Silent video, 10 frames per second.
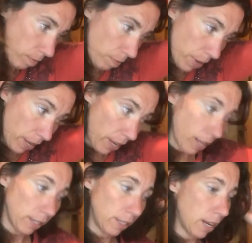But
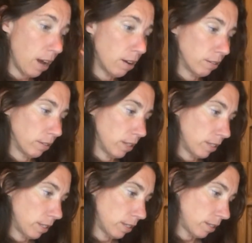hands down,
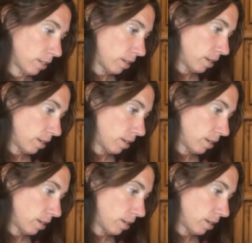there's